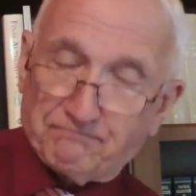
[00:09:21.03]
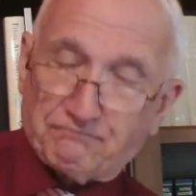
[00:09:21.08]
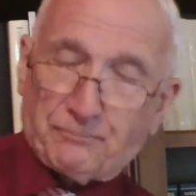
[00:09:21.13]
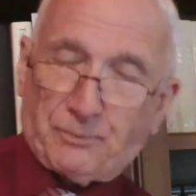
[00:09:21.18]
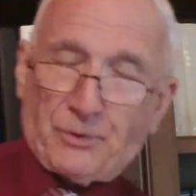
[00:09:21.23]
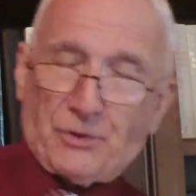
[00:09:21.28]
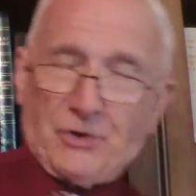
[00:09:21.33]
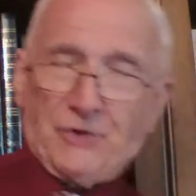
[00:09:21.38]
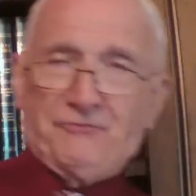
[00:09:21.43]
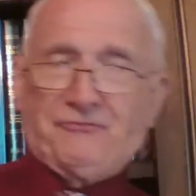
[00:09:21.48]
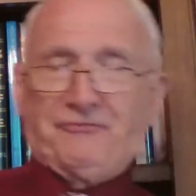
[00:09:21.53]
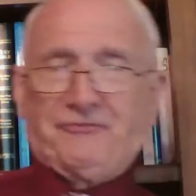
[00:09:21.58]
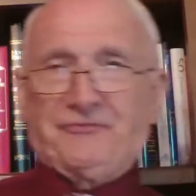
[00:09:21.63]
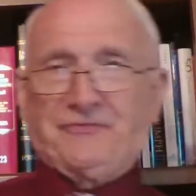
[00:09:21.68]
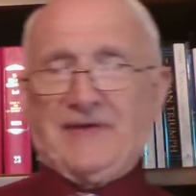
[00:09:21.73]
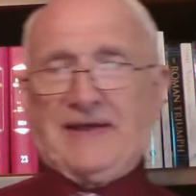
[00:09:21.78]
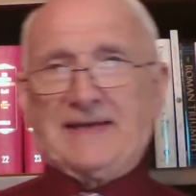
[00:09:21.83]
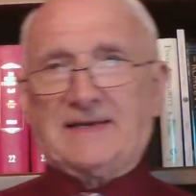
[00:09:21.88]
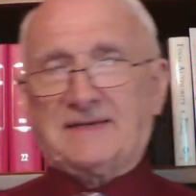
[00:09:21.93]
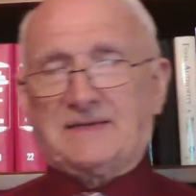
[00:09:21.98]

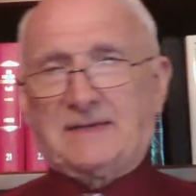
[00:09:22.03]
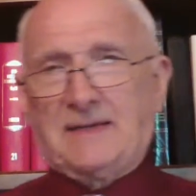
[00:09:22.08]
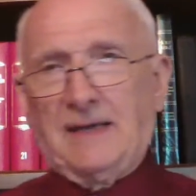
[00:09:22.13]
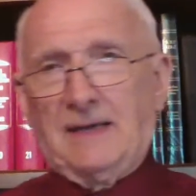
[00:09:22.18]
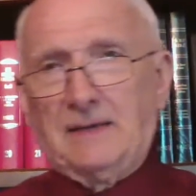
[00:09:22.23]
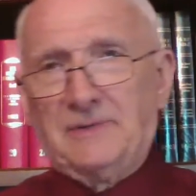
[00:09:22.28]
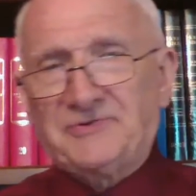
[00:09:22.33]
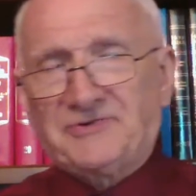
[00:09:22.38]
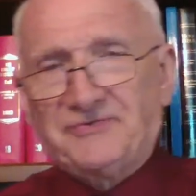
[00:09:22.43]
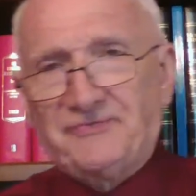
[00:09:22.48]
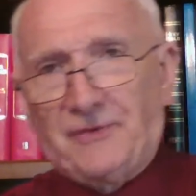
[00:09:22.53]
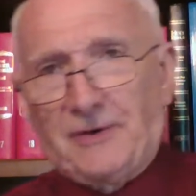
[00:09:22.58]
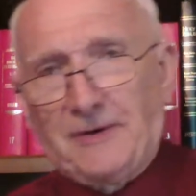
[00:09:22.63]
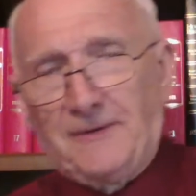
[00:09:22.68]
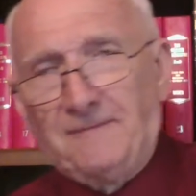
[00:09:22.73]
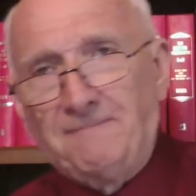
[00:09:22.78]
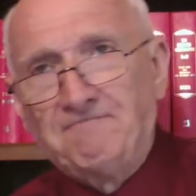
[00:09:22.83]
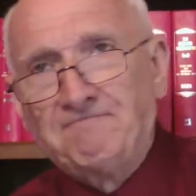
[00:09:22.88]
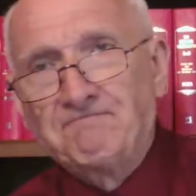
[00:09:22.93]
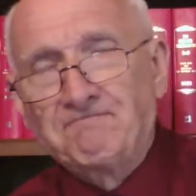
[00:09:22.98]
perfect tense
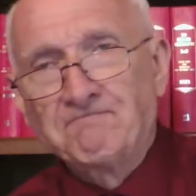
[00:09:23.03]
verb.